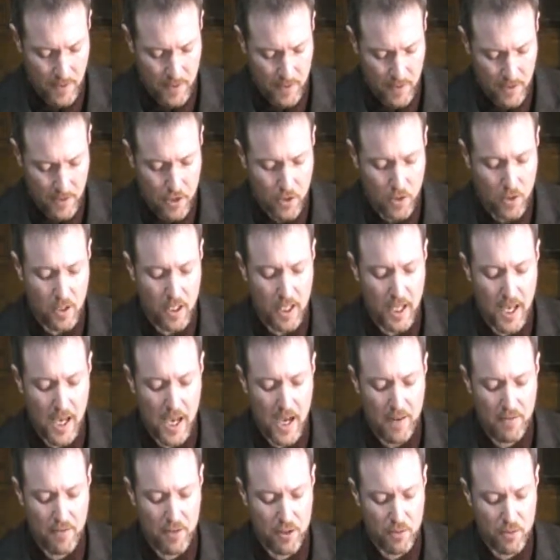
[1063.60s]
Shortly
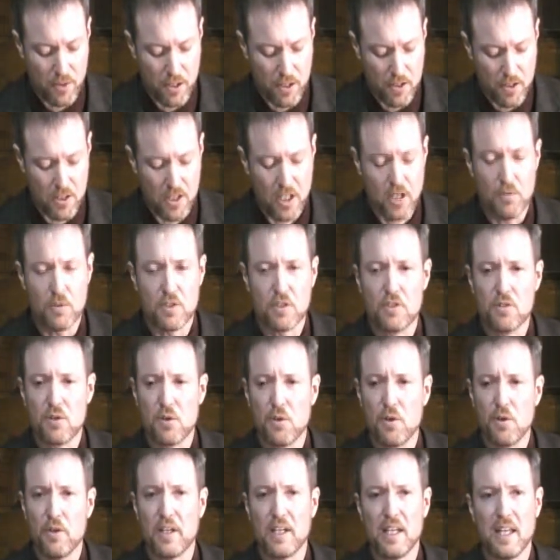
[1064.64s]
afterwards, he was
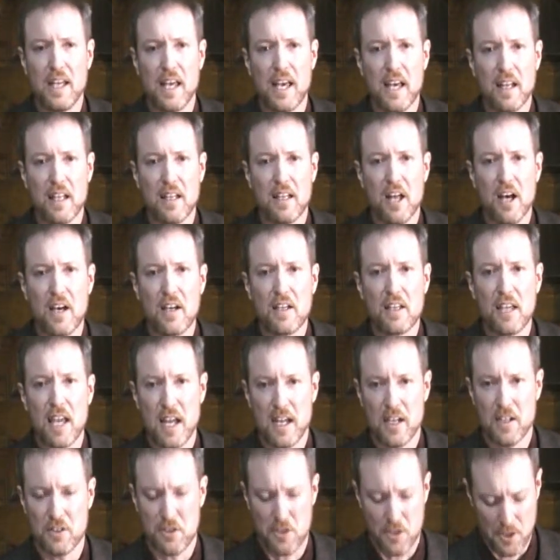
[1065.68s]
told that he had lung
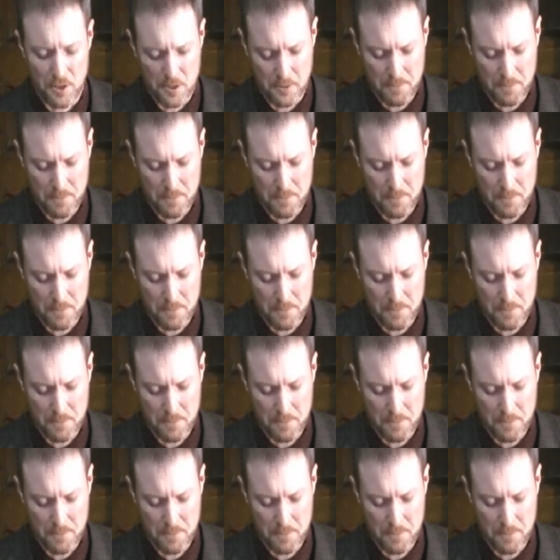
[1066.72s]
cancer.